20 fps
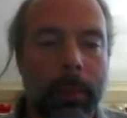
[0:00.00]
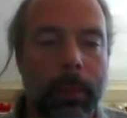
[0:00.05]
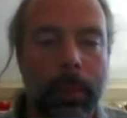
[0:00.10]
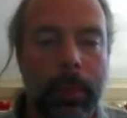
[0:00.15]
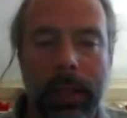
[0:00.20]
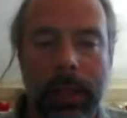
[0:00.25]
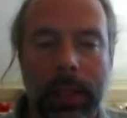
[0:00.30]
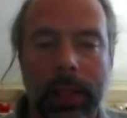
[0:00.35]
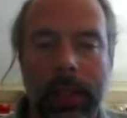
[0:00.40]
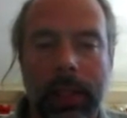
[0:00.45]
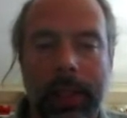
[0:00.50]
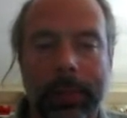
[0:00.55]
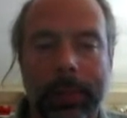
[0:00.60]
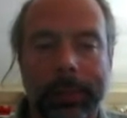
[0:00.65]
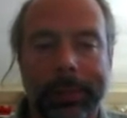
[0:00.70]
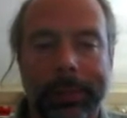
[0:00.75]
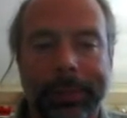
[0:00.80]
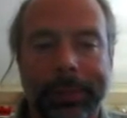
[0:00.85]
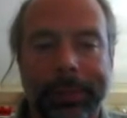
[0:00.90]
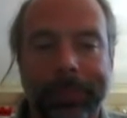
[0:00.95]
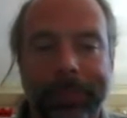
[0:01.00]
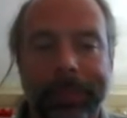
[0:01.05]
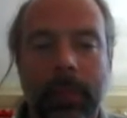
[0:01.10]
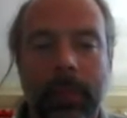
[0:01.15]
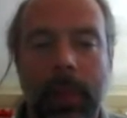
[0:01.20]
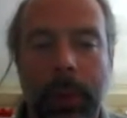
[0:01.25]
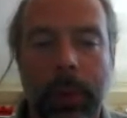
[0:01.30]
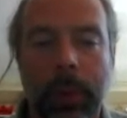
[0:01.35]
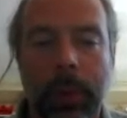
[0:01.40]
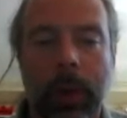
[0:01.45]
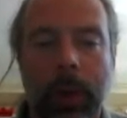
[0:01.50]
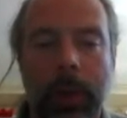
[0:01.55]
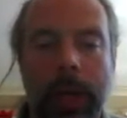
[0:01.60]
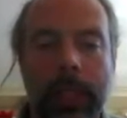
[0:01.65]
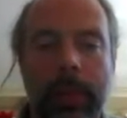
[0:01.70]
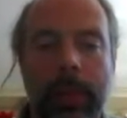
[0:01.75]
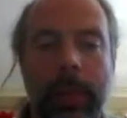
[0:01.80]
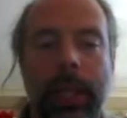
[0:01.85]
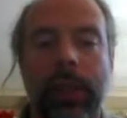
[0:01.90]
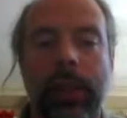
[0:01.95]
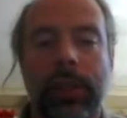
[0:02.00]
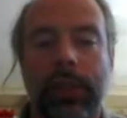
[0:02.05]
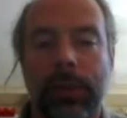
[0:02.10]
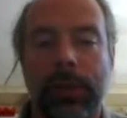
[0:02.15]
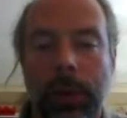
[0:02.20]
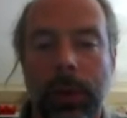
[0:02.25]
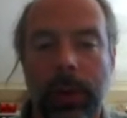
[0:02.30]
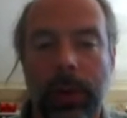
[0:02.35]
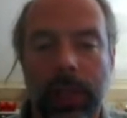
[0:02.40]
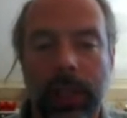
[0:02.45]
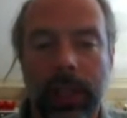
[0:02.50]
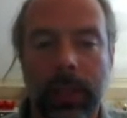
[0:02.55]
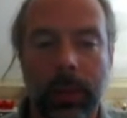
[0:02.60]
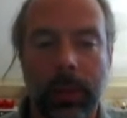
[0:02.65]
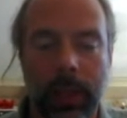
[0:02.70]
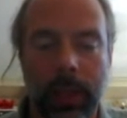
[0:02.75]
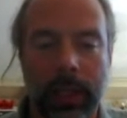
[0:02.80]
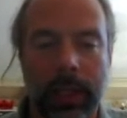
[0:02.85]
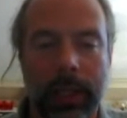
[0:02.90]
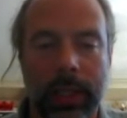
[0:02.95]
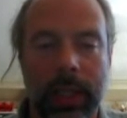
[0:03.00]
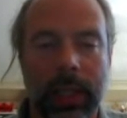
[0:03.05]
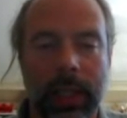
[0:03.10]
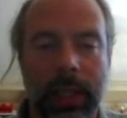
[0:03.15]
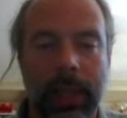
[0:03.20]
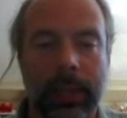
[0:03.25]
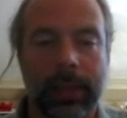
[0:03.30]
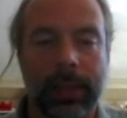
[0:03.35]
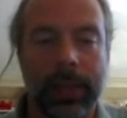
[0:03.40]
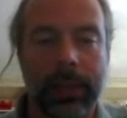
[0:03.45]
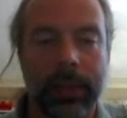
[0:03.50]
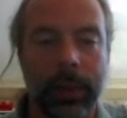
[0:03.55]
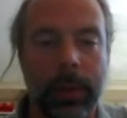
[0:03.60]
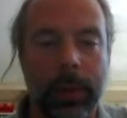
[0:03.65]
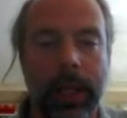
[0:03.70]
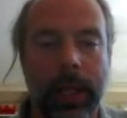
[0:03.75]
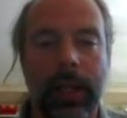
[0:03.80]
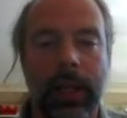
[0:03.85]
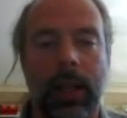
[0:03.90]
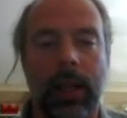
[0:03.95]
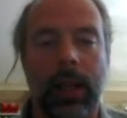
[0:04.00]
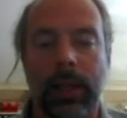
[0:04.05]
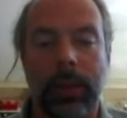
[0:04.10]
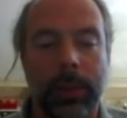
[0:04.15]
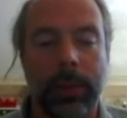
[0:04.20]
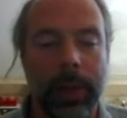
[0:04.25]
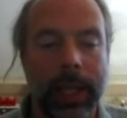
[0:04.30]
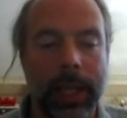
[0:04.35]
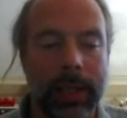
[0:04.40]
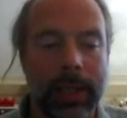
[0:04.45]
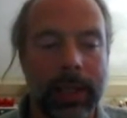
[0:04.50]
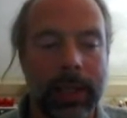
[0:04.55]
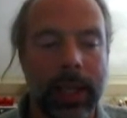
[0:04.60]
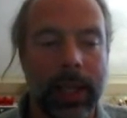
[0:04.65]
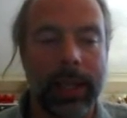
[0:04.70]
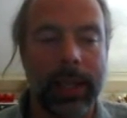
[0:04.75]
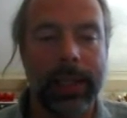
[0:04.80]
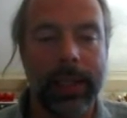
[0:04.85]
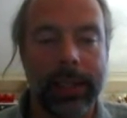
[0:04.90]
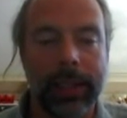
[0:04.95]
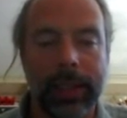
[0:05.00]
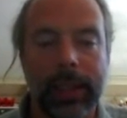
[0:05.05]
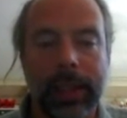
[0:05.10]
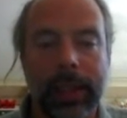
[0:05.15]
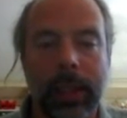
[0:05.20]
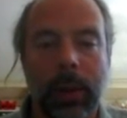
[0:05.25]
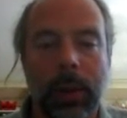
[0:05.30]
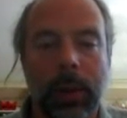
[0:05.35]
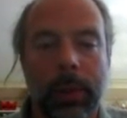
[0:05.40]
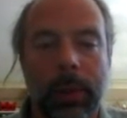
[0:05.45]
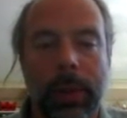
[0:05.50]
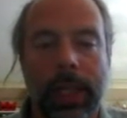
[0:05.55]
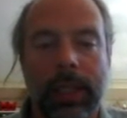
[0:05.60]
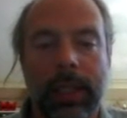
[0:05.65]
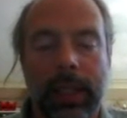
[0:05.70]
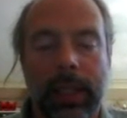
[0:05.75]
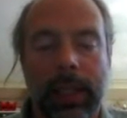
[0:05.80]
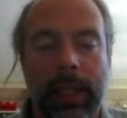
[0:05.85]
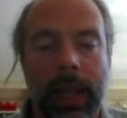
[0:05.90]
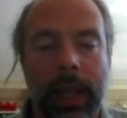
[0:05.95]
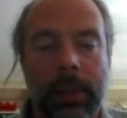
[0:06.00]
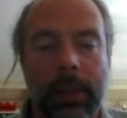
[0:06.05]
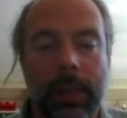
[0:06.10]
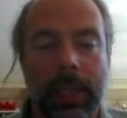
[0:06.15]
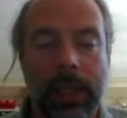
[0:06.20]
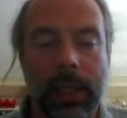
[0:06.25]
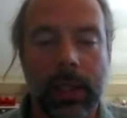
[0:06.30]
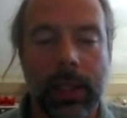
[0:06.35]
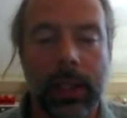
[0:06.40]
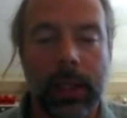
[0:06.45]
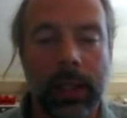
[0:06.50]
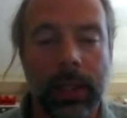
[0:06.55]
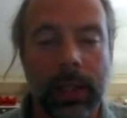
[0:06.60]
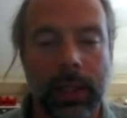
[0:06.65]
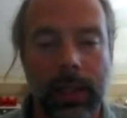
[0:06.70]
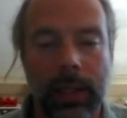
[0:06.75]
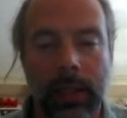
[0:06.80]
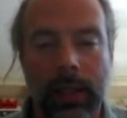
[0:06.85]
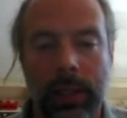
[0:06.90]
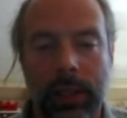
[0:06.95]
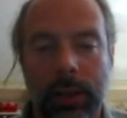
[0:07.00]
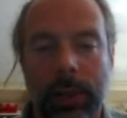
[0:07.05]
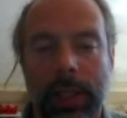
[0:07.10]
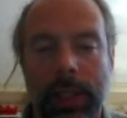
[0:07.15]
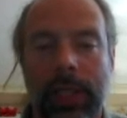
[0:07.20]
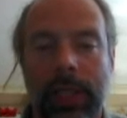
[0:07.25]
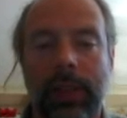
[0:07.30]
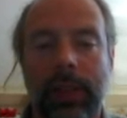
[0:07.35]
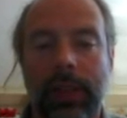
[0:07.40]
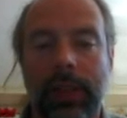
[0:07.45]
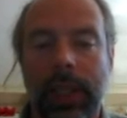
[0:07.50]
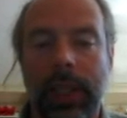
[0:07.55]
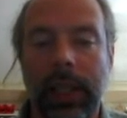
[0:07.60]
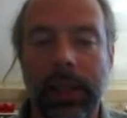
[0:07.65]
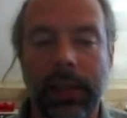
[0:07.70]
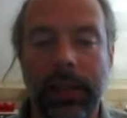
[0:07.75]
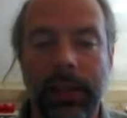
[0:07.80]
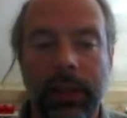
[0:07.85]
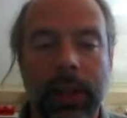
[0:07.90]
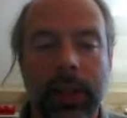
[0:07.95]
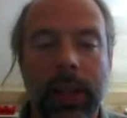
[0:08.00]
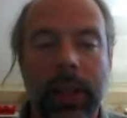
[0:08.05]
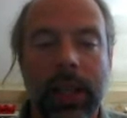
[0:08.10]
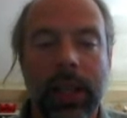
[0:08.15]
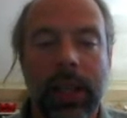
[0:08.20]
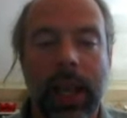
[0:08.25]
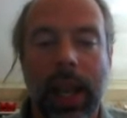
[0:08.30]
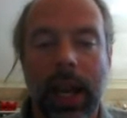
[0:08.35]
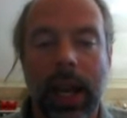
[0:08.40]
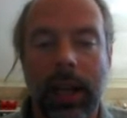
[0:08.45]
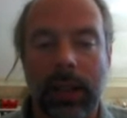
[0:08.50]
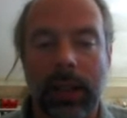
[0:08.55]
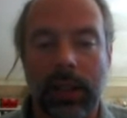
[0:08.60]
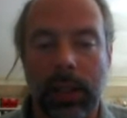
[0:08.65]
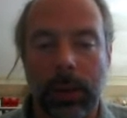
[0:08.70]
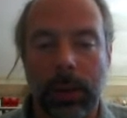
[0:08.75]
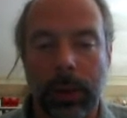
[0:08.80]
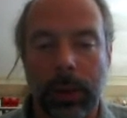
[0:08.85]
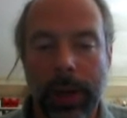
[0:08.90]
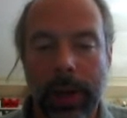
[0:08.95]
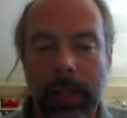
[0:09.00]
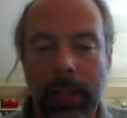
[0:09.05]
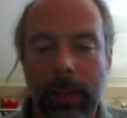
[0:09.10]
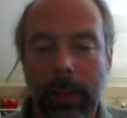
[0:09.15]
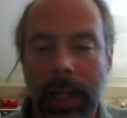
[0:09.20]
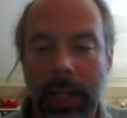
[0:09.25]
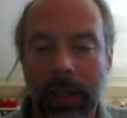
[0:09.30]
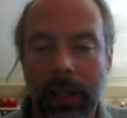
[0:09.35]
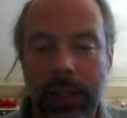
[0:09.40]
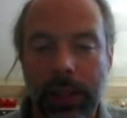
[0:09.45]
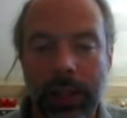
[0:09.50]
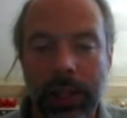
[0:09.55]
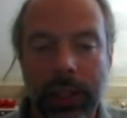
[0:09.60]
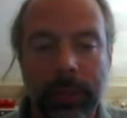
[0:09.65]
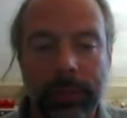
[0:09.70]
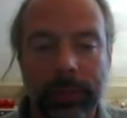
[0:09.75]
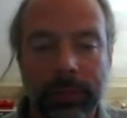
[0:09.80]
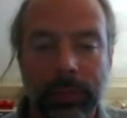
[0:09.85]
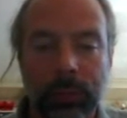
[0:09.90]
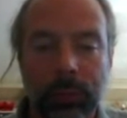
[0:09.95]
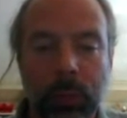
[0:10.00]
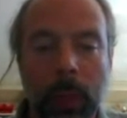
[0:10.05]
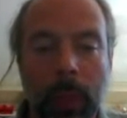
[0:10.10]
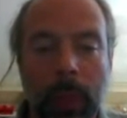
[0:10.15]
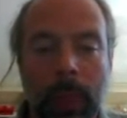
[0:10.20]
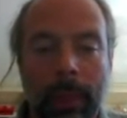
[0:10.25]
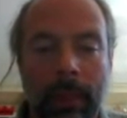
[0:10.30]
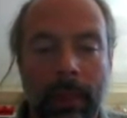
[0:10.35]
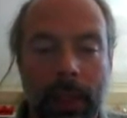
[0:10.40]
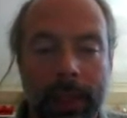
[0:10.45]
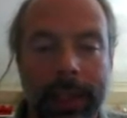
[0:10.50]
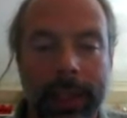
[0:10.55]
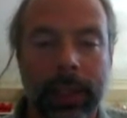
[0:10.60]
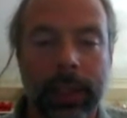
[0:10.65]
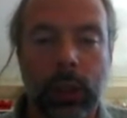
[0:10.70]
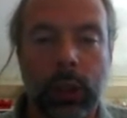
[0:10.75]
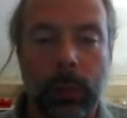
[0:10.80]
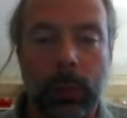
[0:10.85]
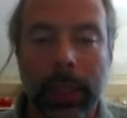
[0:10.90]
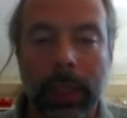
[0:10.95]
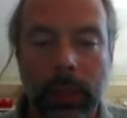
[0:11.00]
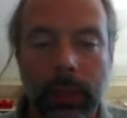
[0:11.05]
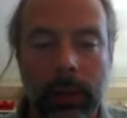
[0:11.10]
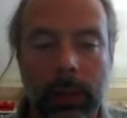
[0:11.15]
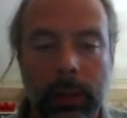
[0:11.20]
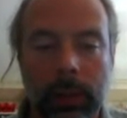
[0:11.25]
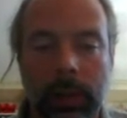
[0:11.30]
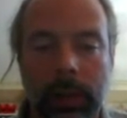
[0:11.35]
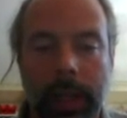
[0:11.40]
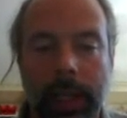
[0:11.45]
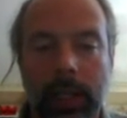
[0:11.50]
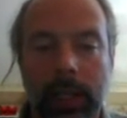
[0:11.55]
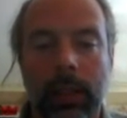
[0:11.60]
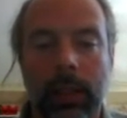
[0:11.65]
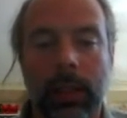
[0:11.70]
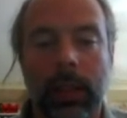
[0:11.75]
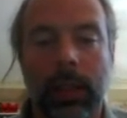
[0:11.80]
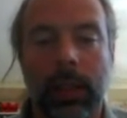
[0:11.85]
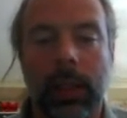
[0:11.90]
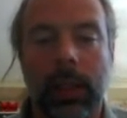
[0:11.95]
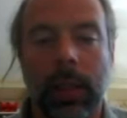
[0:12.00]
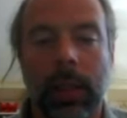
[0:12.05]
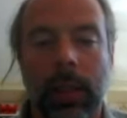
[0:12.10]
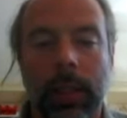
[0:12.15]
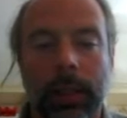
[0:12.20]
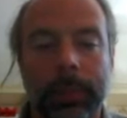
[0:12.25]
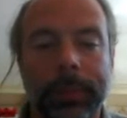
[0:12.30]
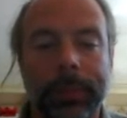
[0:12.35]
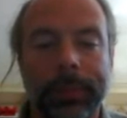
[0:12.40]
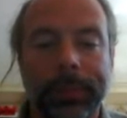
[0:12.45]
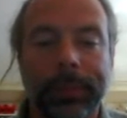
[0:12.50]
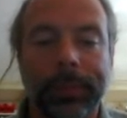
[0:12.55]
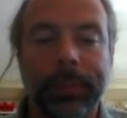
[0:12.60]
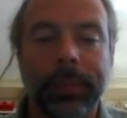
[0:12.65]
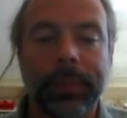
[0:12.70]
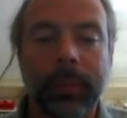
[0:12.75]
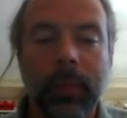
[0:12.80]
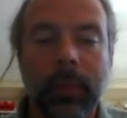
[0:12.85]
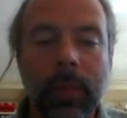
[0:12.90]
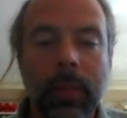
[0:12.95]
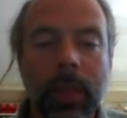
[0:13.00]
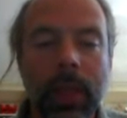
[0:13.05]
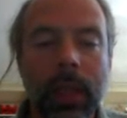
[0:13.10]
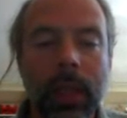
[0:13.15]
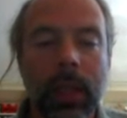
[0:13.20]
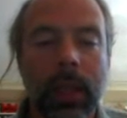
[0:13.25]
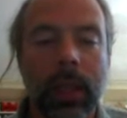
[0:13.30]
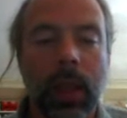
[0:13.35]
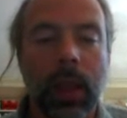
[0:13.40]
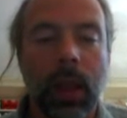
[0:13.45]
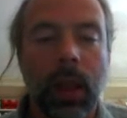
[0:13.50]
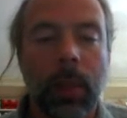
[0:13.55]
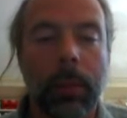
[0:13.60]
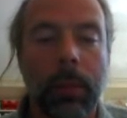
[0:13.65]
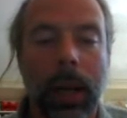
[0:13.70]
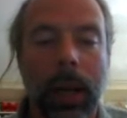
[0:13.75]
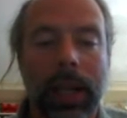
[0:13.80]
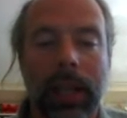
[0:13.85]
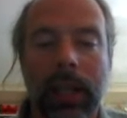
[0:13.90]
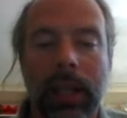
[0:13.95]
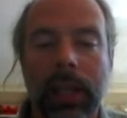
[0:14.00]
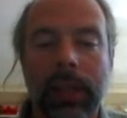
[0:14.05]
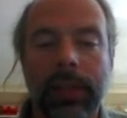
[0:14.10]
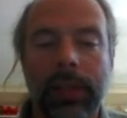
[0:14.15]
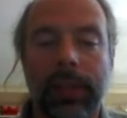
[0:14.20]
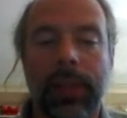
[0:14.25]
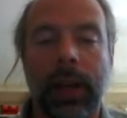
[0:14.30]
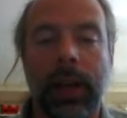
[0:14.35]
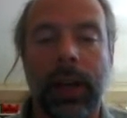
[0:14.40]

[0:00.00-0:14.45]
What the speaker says: But the request manager forwarding works in a different way. On the right side, what basically happens here is you receive an inv, add it to the request manager, and then loop, right? But if